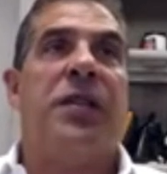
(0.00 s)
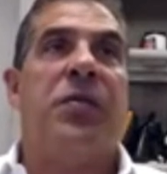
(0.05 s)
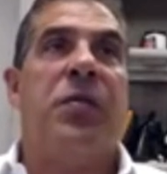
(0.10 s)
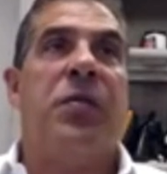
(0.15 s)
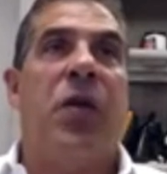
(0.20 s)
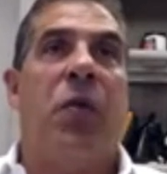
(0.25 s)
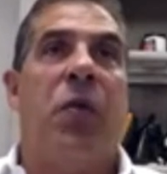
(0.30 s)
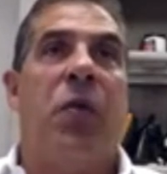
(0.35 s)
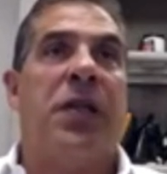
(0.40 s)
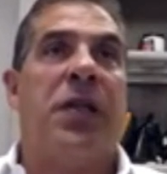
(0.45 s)

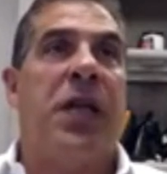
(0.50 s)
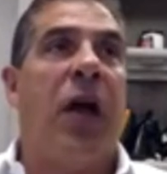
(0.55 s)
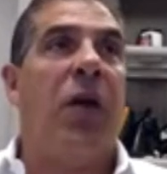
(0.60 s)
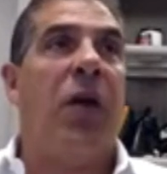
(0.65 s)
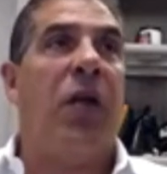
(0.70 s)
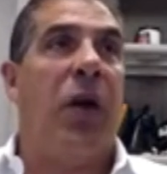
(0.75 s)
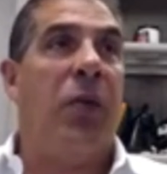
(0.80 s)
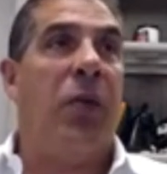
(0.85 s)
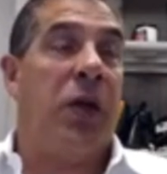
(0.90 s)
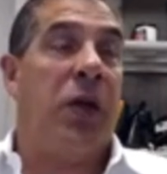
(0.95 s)
we
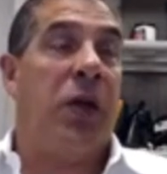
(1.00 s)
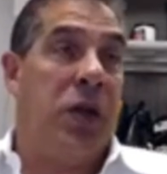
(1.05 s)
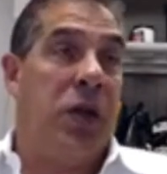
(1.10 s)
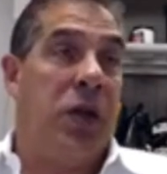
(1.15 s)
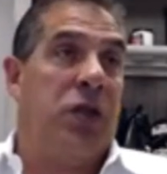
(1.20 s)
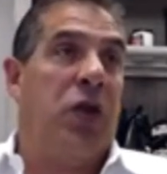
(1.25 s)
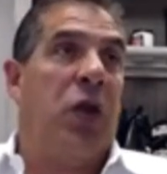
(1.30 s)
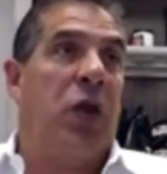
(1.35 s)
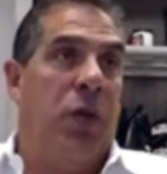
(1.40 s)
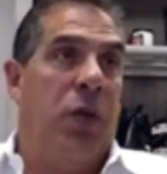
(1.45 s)
tell them, we
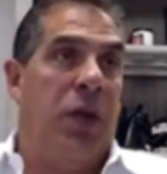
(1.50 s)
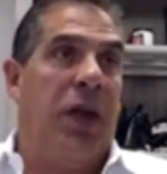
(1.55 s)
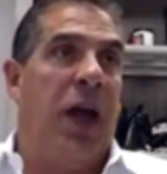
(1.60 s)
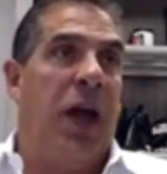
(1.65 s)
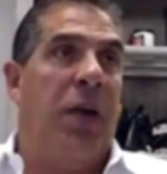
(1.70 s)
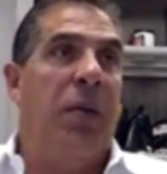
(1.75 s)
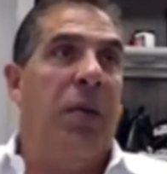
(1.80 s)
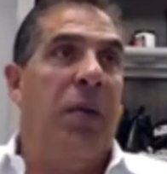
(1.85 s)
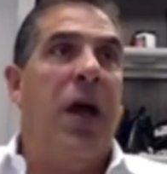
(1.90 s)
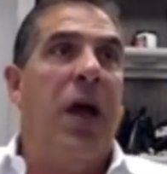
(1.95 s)
consult with
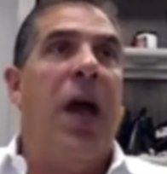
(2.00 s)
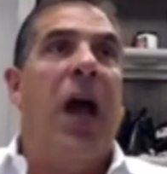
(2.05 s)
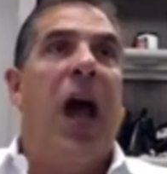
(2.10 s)
them